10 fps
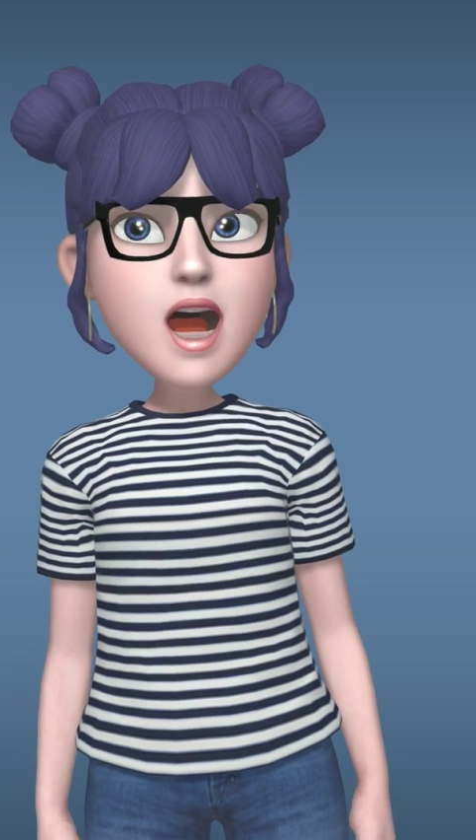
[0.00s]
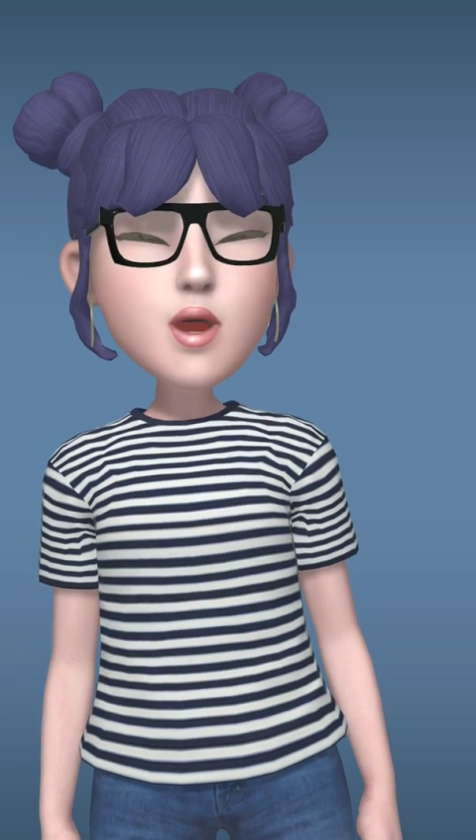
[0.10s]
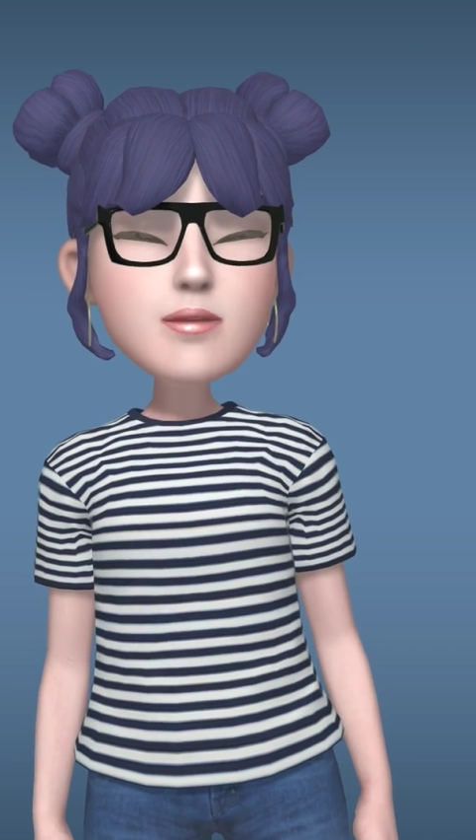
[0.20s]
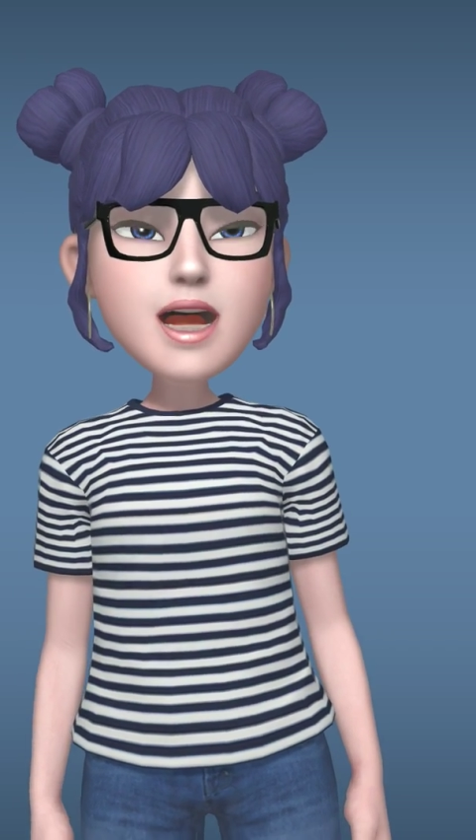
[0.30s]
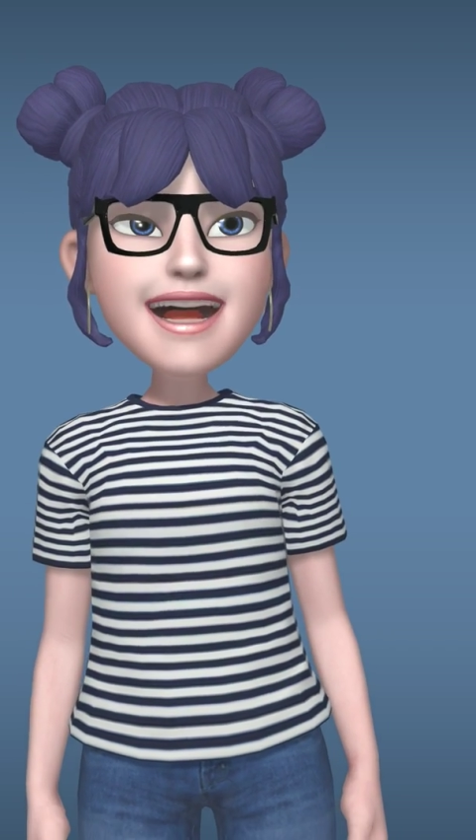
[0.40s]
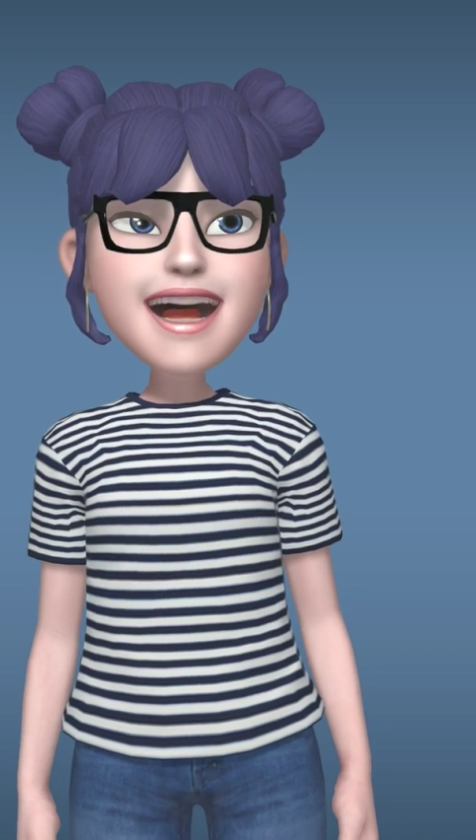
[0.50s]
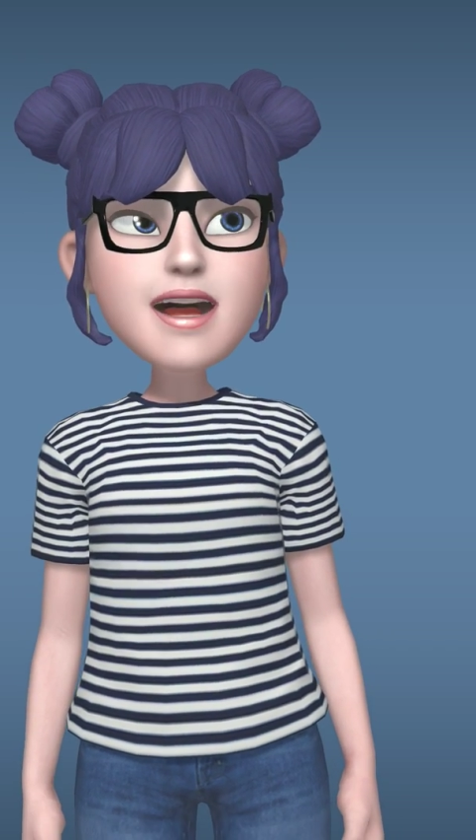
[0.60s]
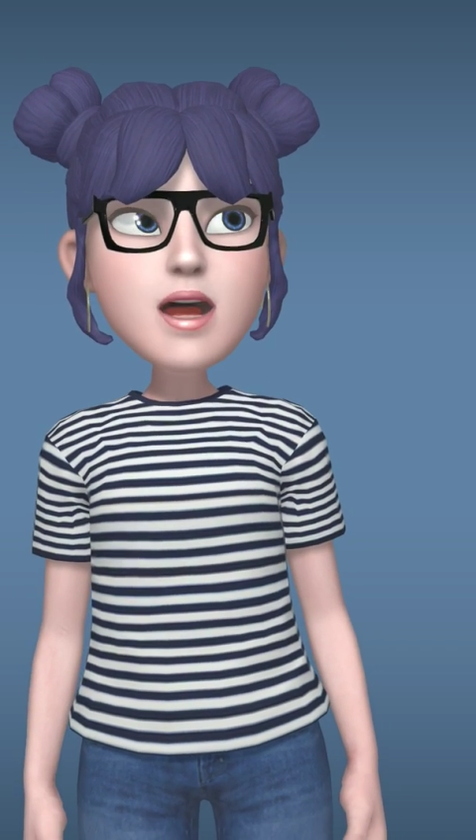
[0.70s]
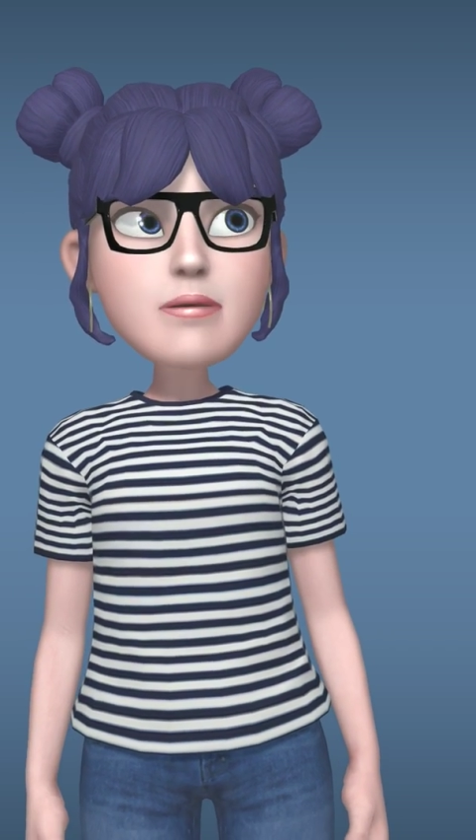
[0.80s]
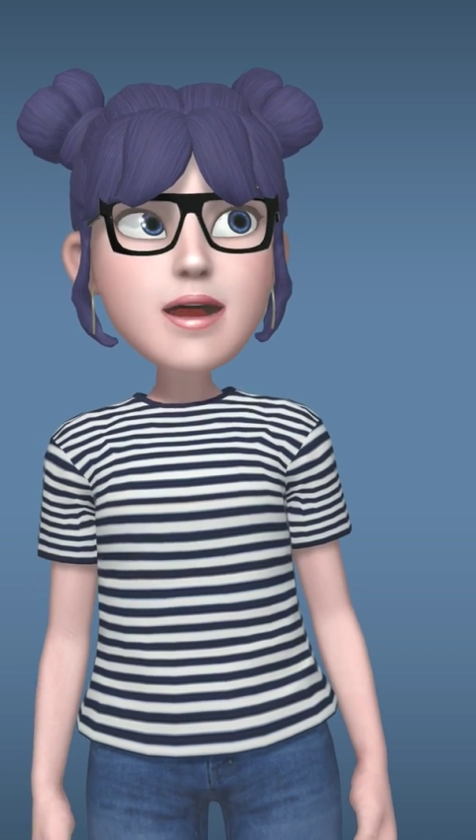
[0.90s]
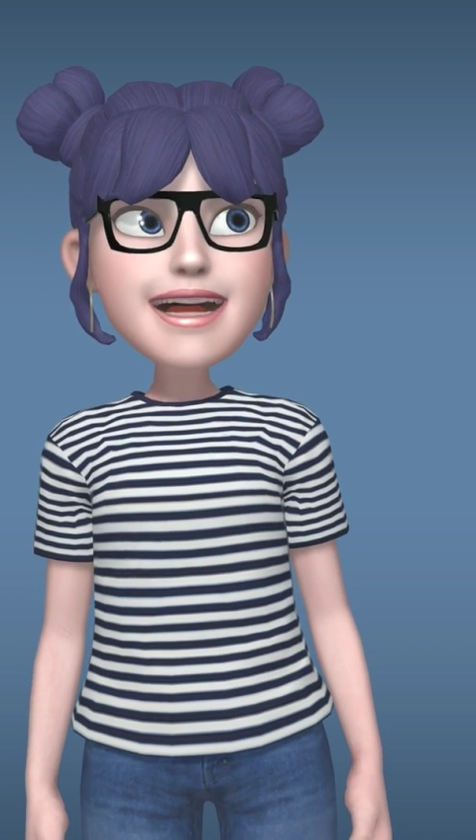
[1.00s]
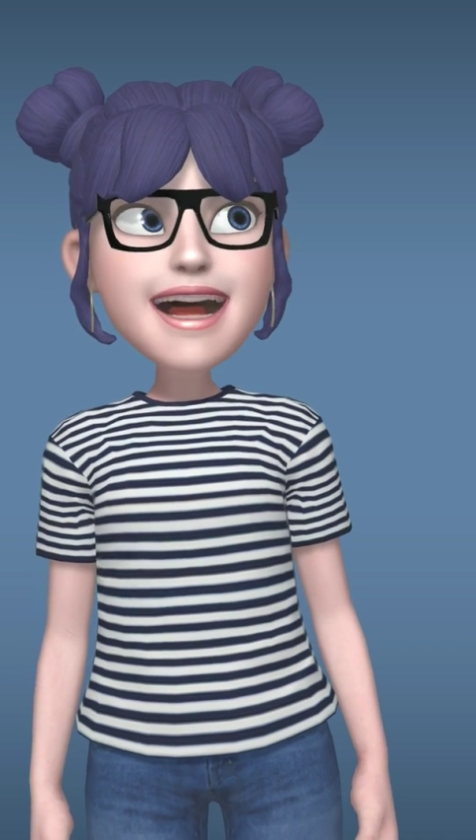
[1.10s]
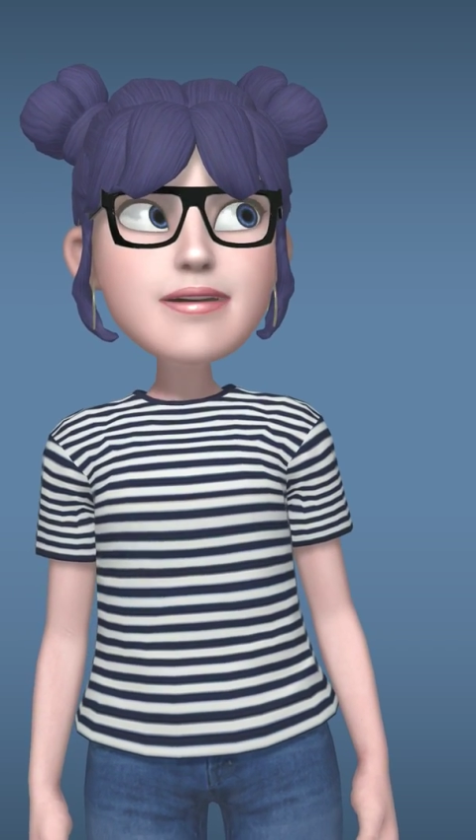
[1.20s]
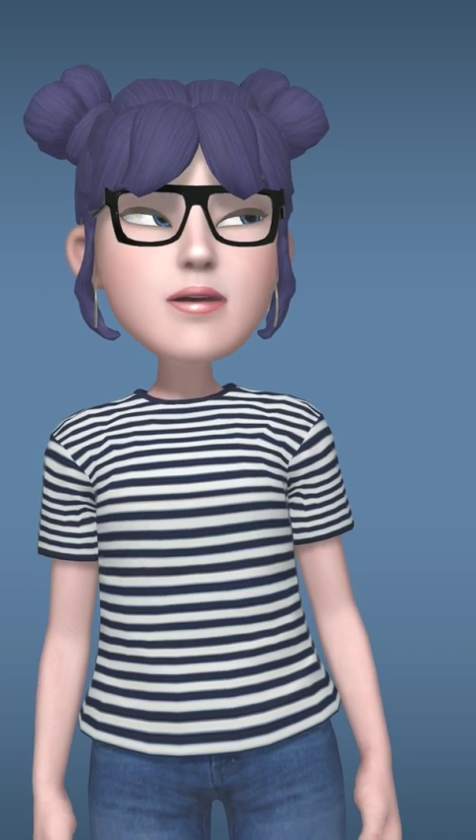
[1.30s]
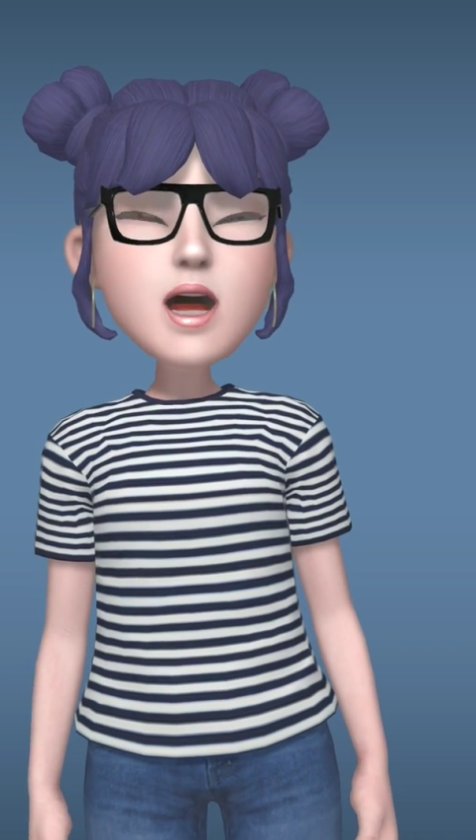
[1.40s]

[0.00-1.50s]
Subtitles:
And right now during my taper,